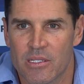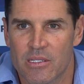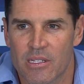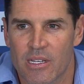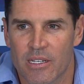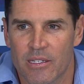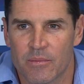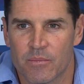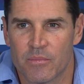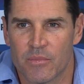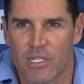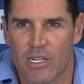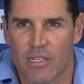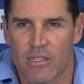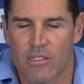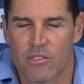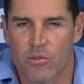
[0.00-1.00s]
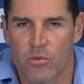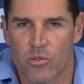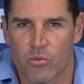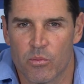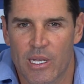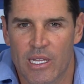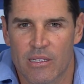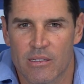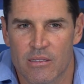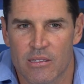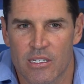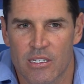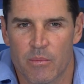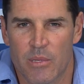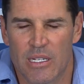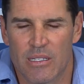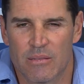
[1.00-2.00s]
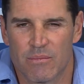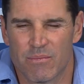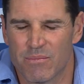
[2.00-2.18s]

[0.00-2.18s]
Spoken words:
So there's a real balance there, but